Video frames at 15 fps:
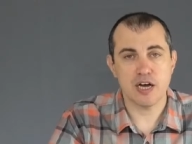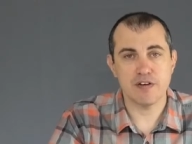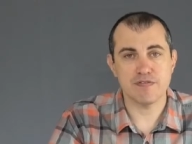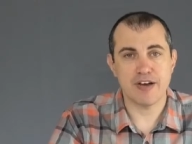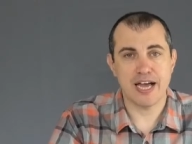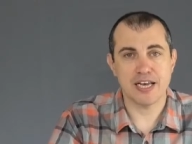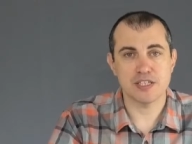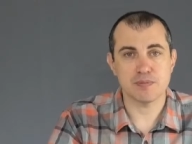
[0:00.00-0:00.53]
a
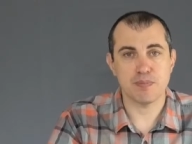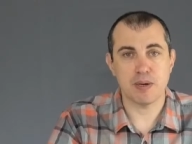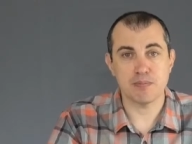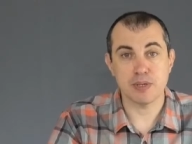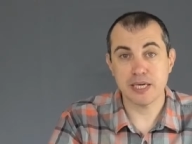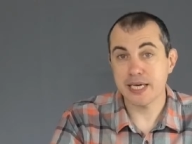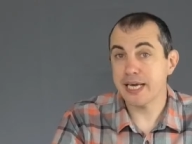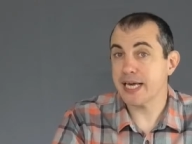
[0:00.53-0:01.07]
valid
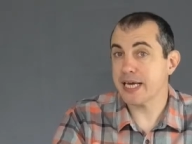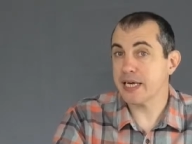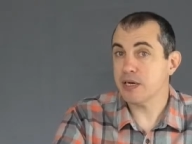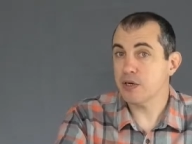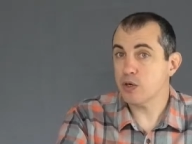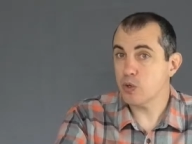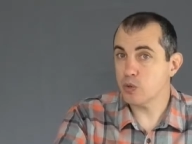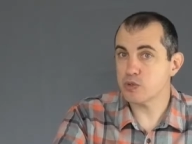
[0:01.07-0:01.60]
public key
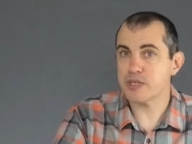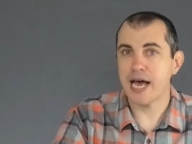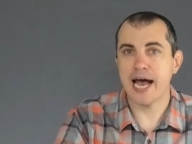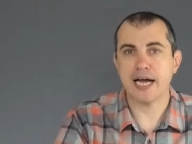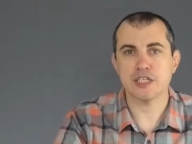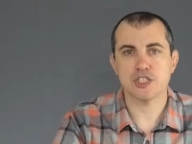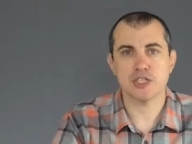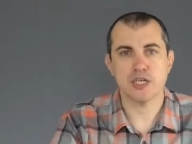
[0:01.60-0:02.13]
whose
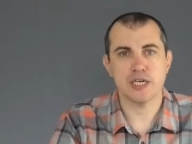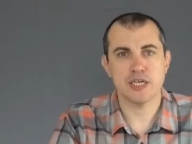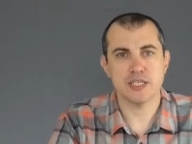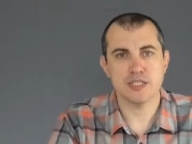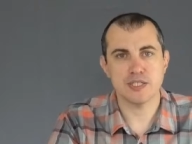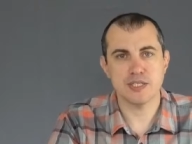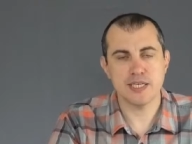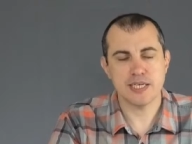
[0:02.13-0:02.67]
hash
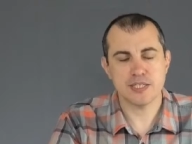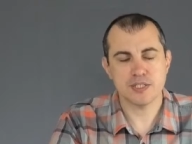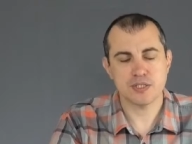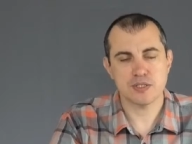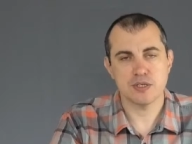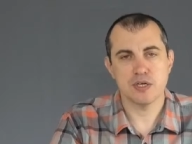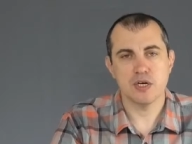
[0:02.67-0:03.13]
is this.